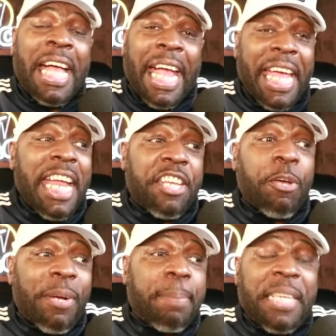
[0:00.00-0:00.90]
He didn't
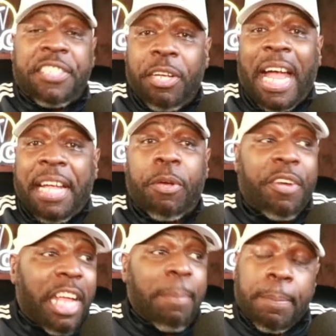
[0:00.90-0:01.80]
do his speech till 8.30.
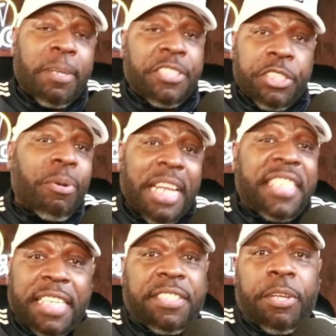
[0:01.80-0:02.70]
He was supposed to do it at
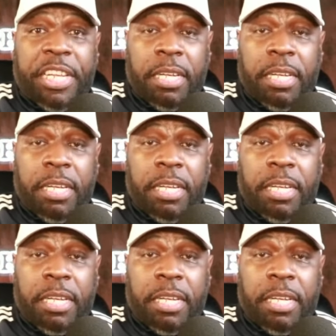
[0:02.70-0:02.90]
6.30